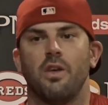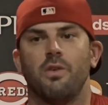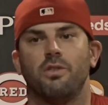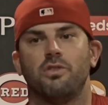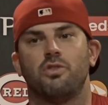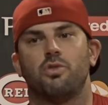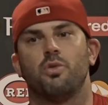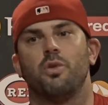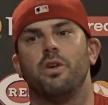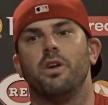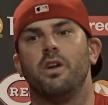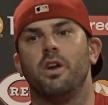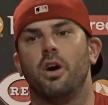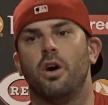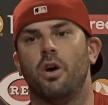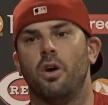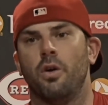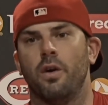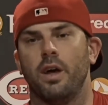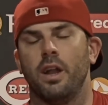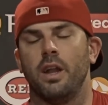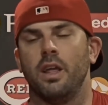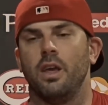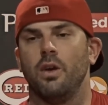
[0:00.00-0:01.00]
He was three and
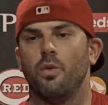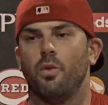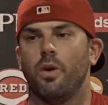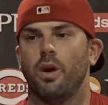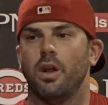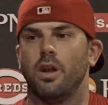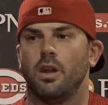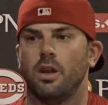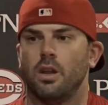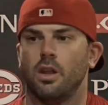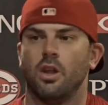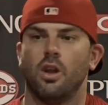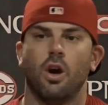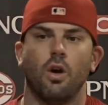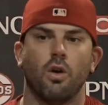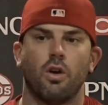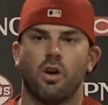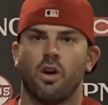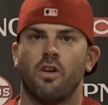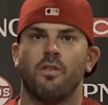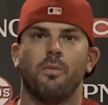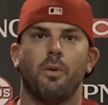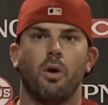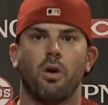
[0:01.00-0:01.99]
oh and he went you know
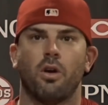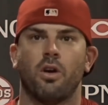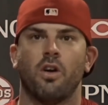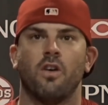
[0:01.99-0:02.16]
curveball